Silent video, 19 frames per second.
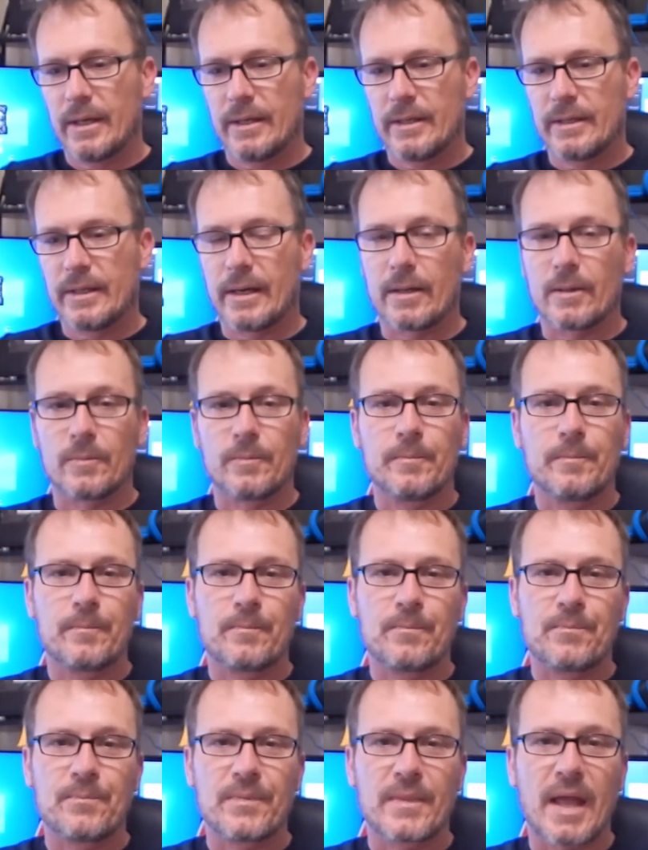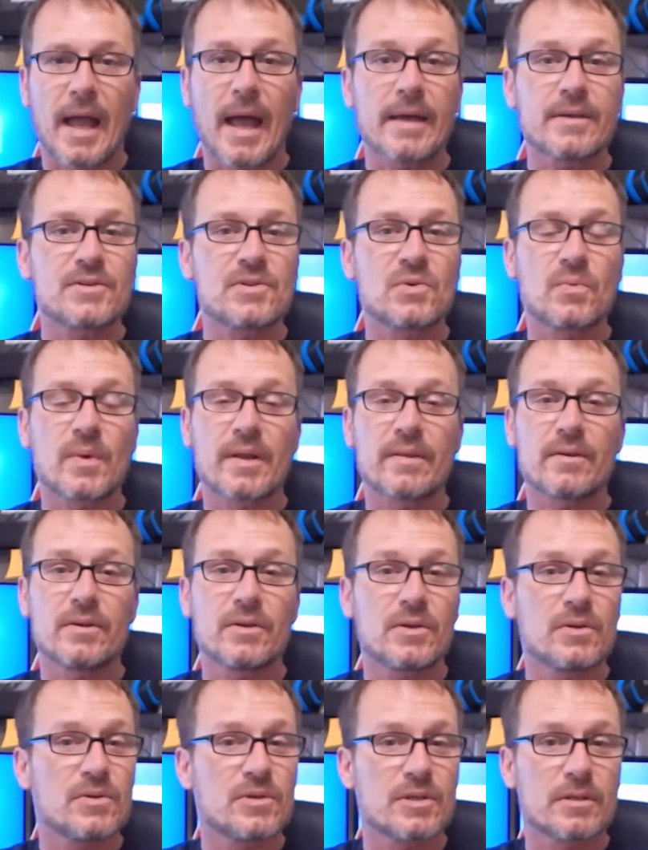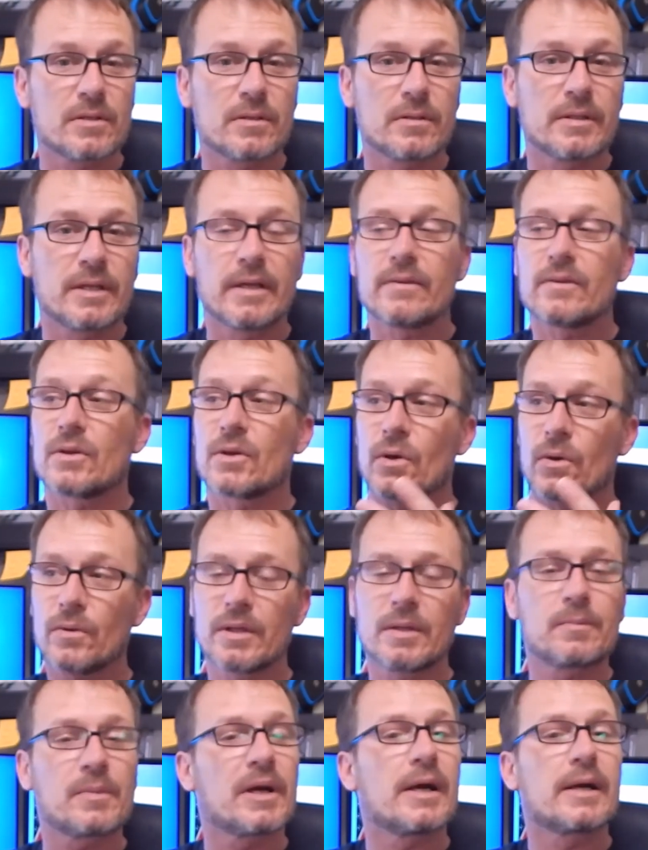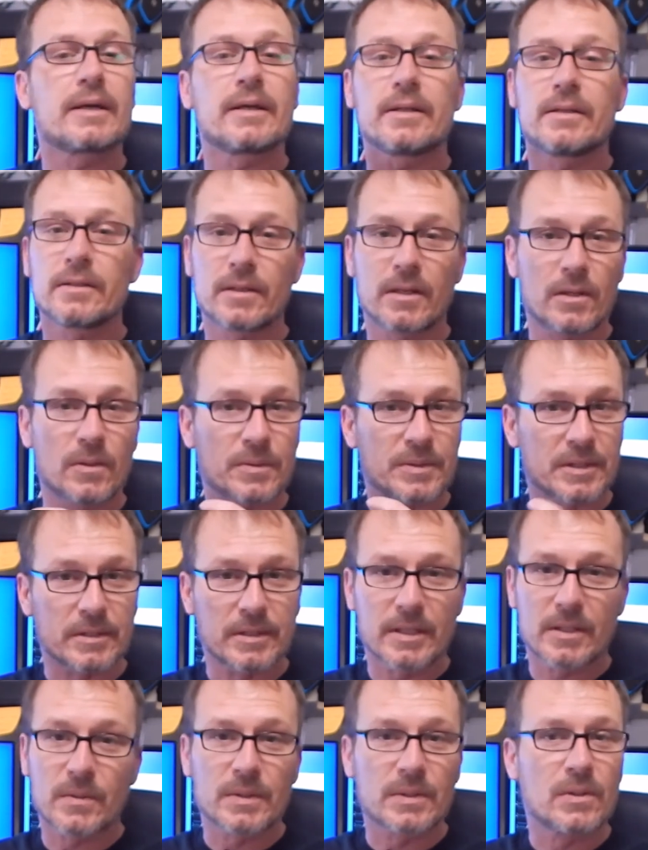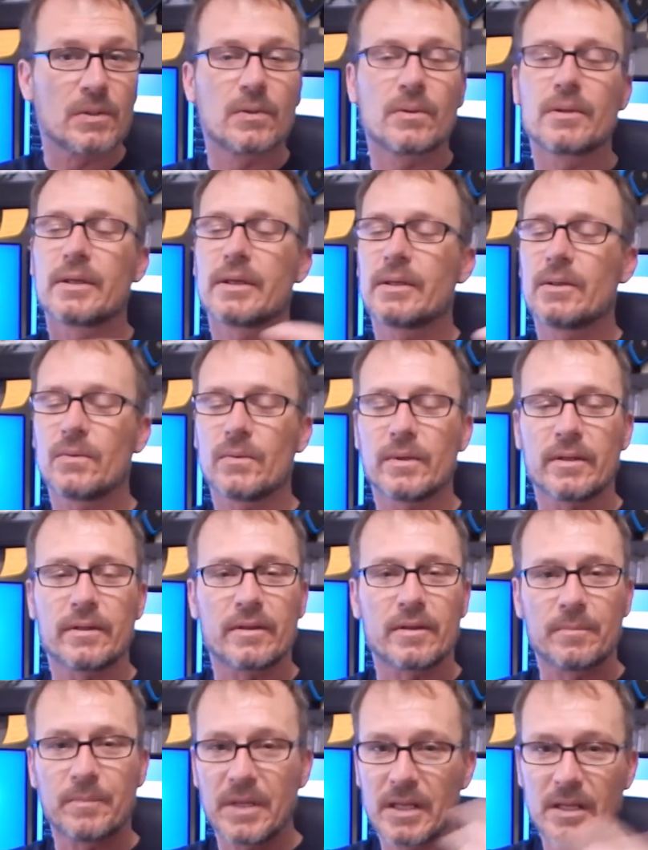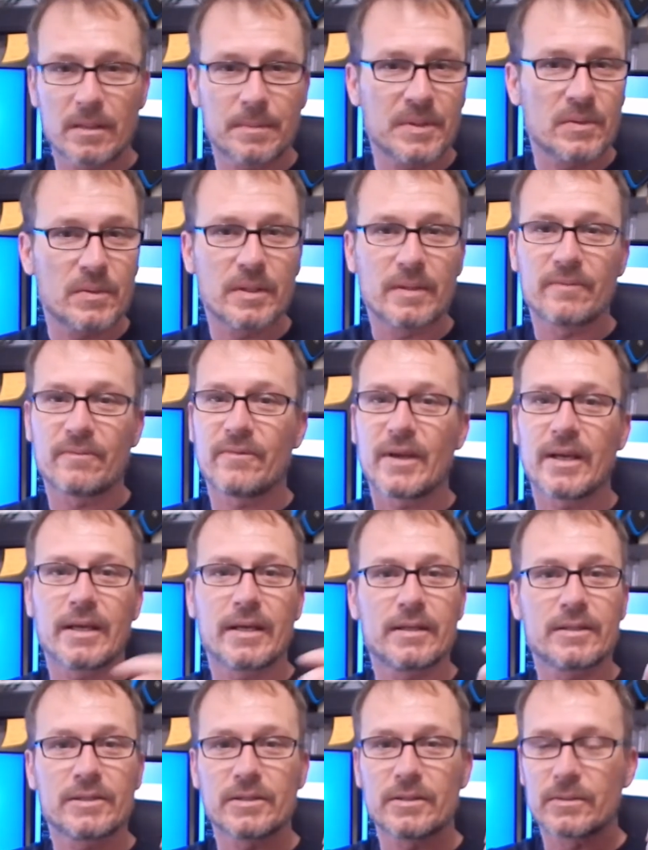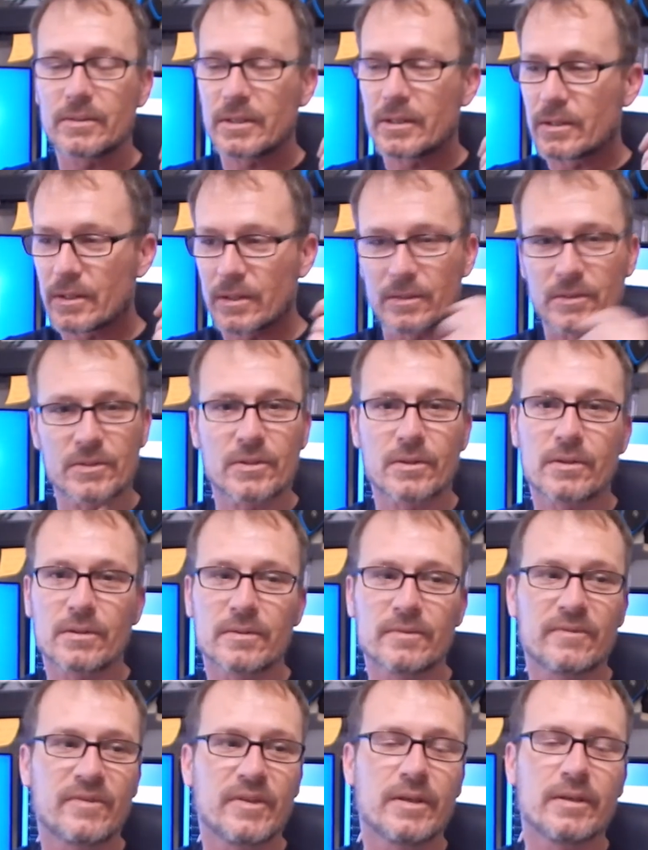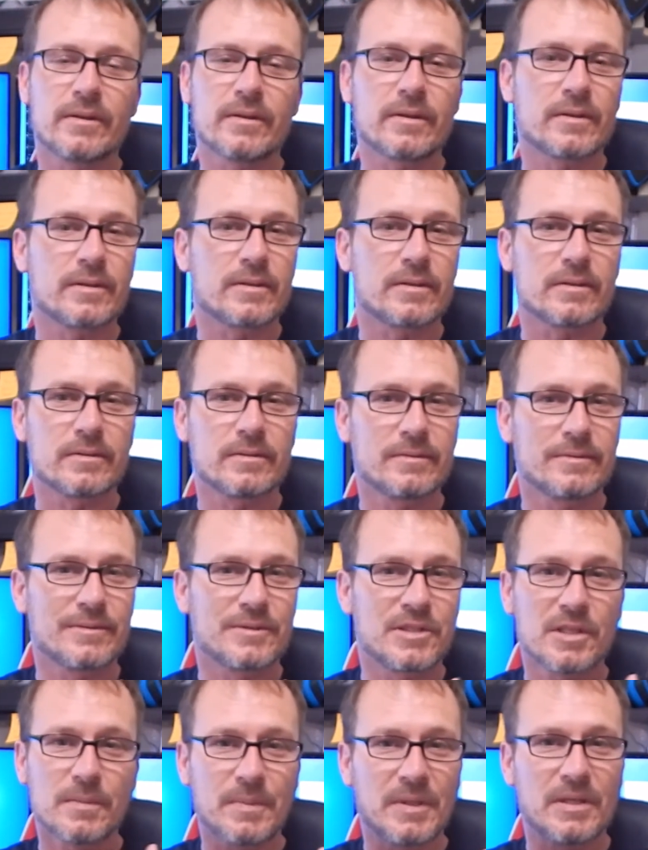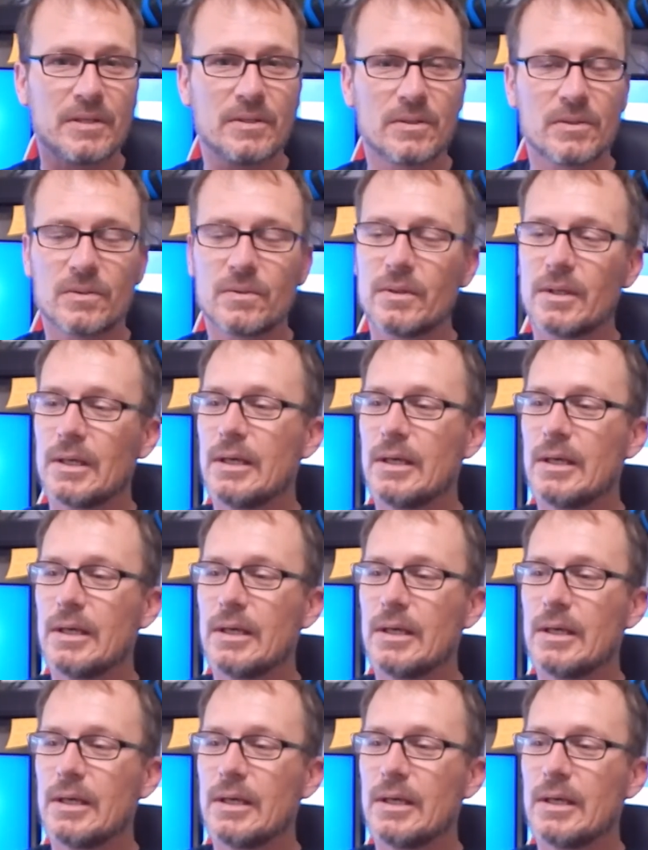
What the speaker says: Now, as to whether you should get the cooling bracket and go with the liquid cooling with the PWM fan so you can control them via the GPU,